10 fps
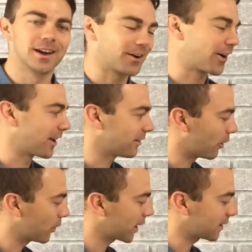Alright, I
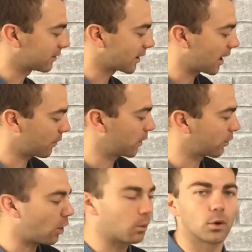want to get started
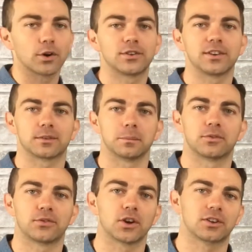with hot water
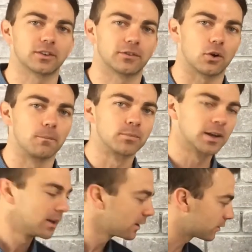systems first of all.
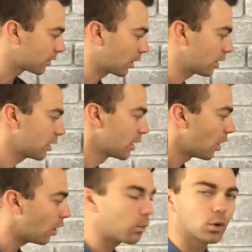So
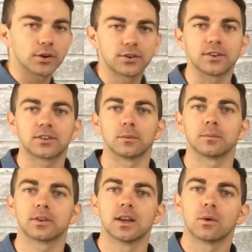hot water
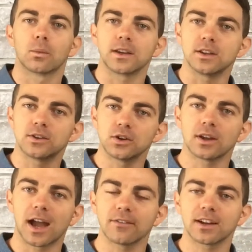systems, when
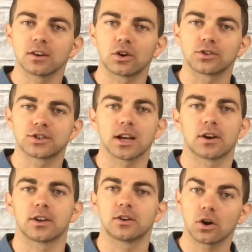you're having a long
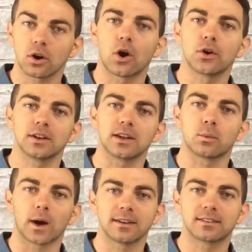shower, you're not only
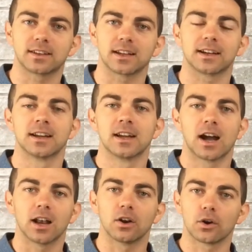wasting
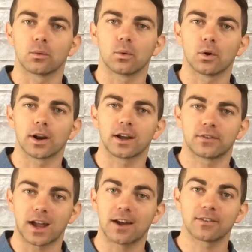a lot of water.
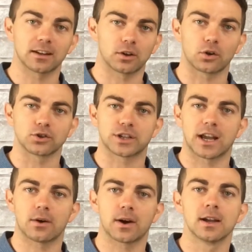If you're having a long
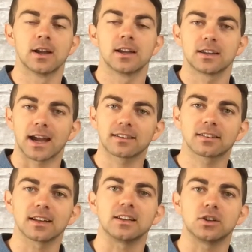shower, you're
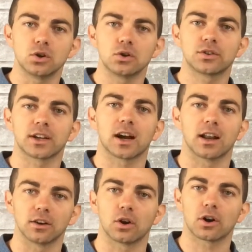actually using a
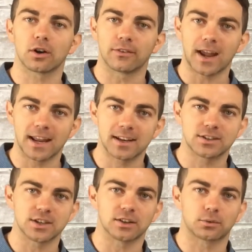lot of
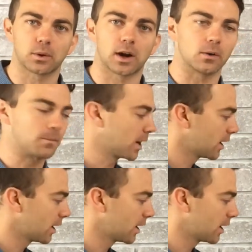energy as well.